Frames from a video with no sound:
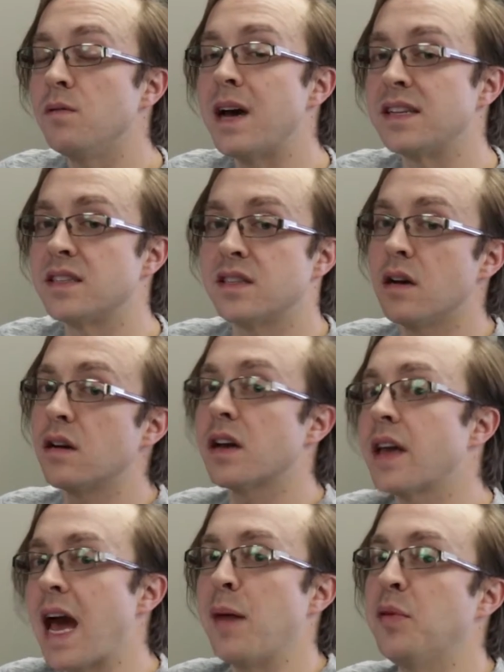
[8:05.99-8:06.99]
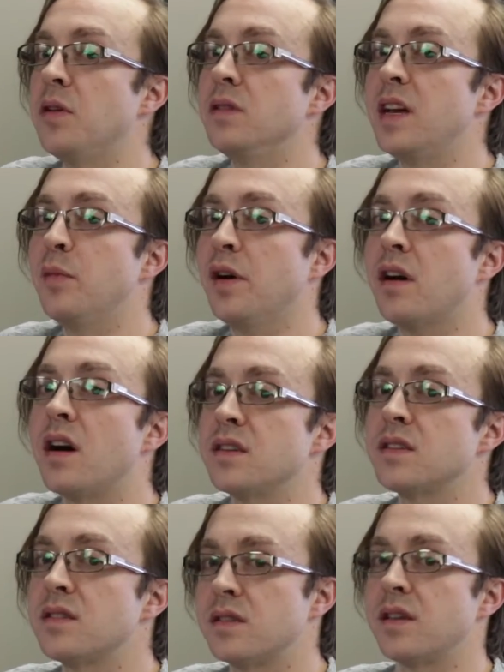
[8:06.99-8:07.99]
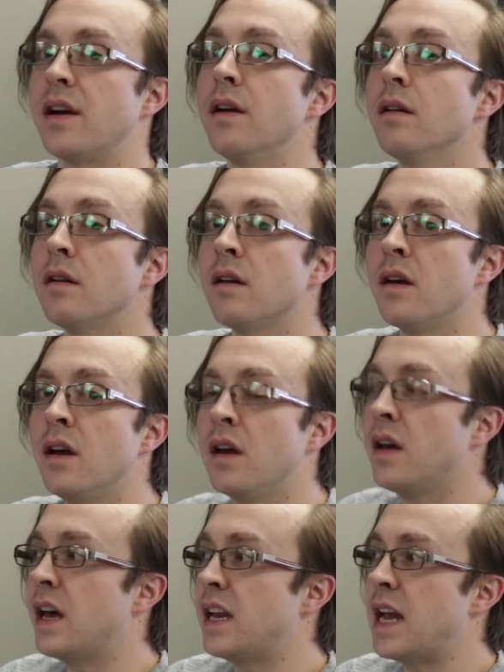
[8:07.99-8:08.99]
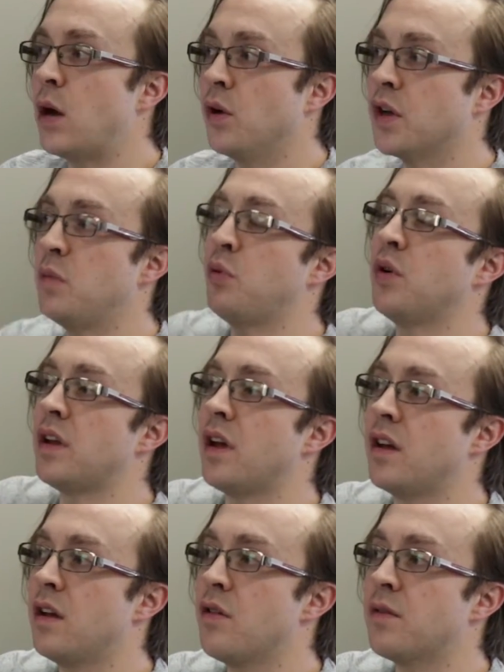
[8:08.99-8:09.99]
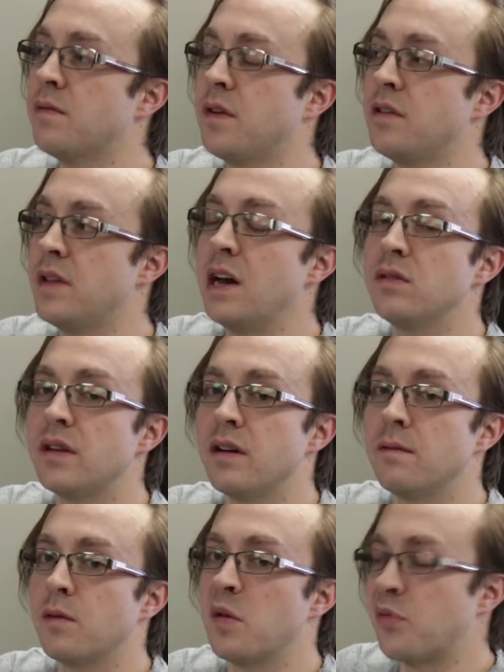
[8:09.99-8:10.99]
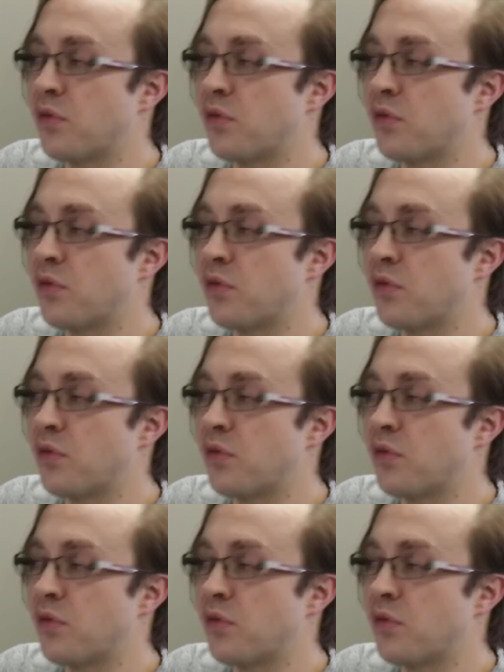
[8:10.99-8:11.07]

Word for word: You've had sunk capital labor costs there. Yeah. And now we're going to put another funnel out there for a